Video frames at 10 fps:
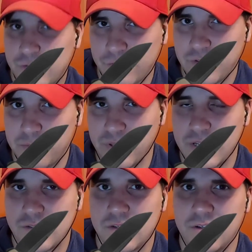V
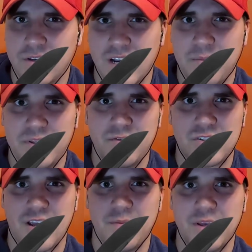blade steel, and I believe it's
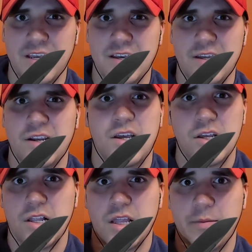coming in,
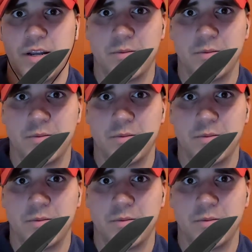let me double